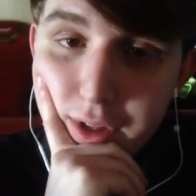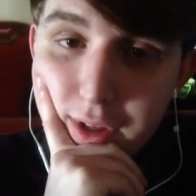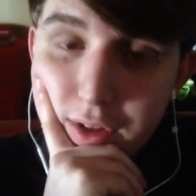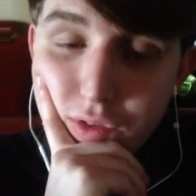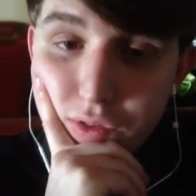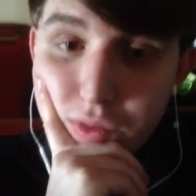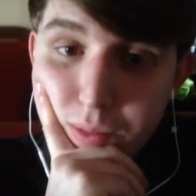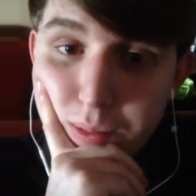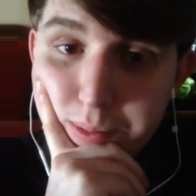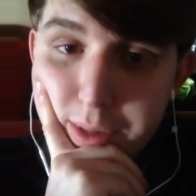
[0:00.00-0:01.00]
yes,
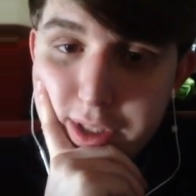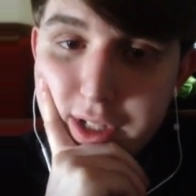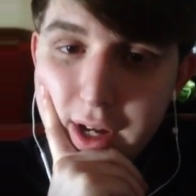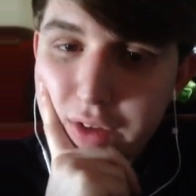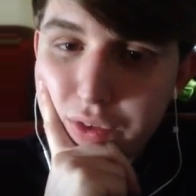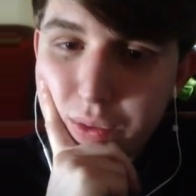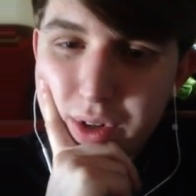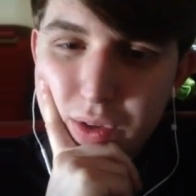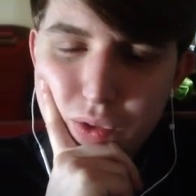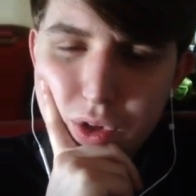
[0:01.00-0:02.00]
much guys don't
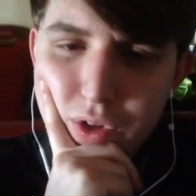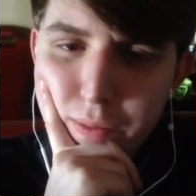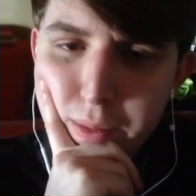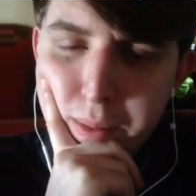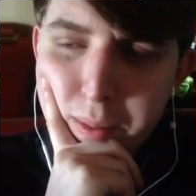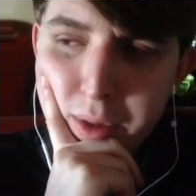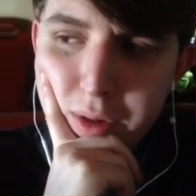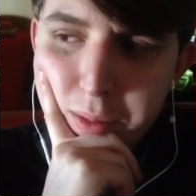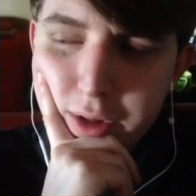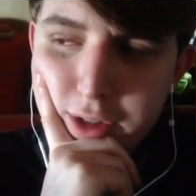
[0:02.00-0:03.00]
really don't struggle with
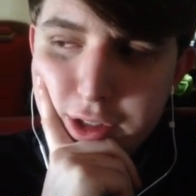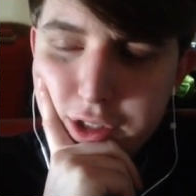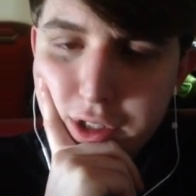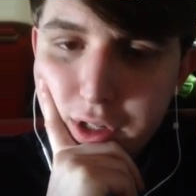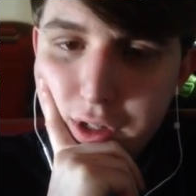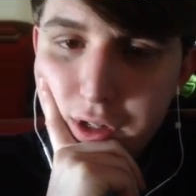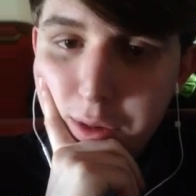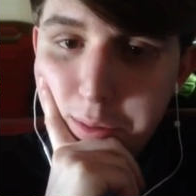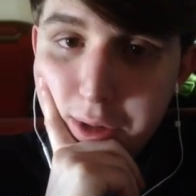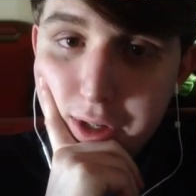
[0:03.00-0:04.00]
bulimia much,
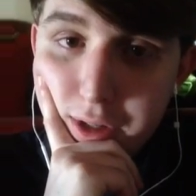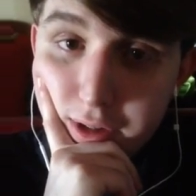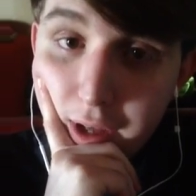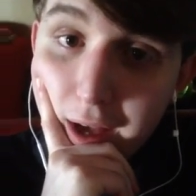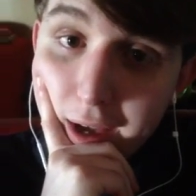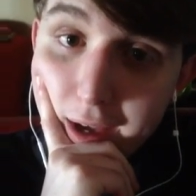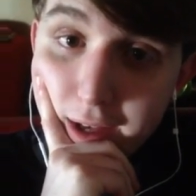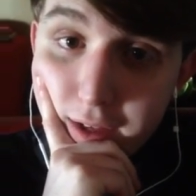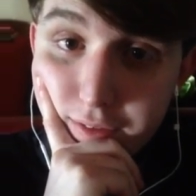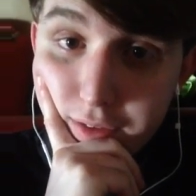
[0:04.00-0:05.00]
but I
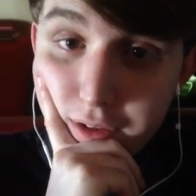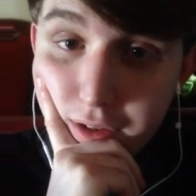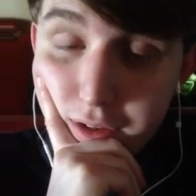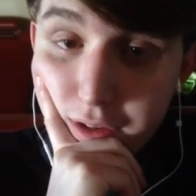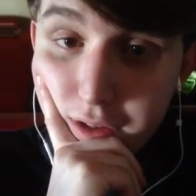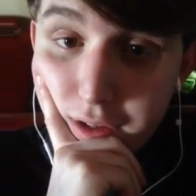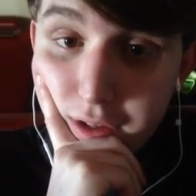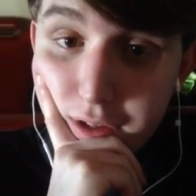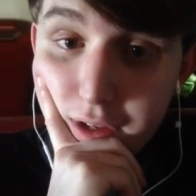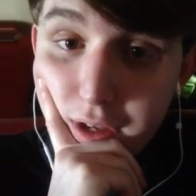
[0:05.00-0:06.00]
have,
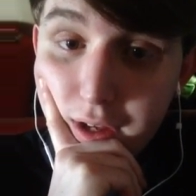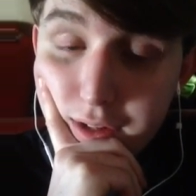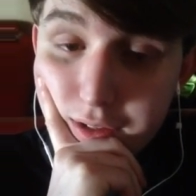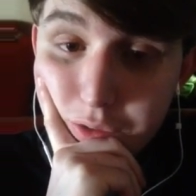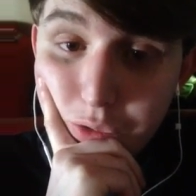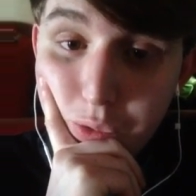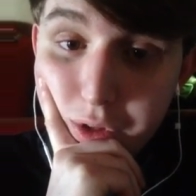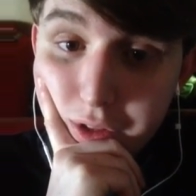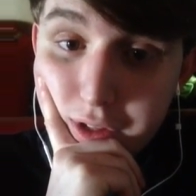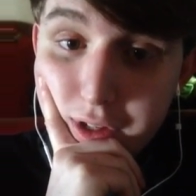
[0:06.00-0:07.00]
and it's
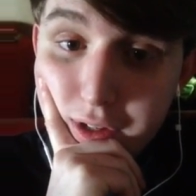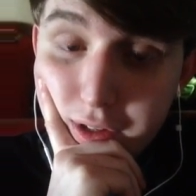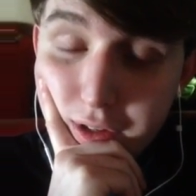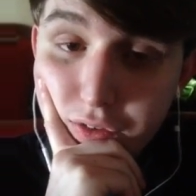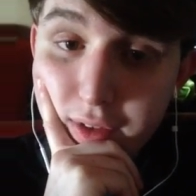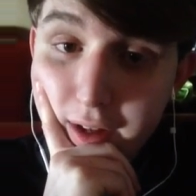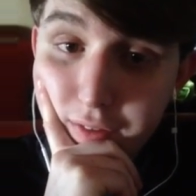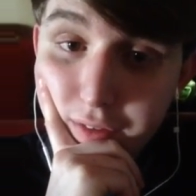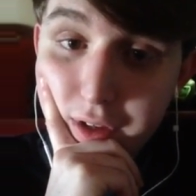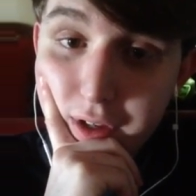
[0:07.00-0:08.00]
really a
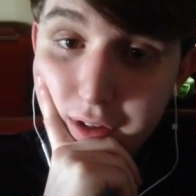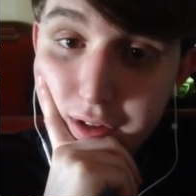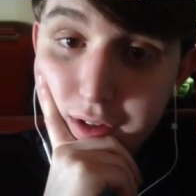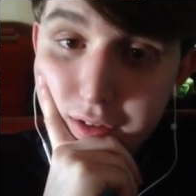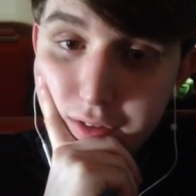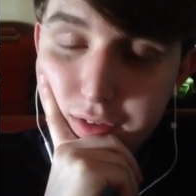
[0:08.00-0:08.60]
sad thing to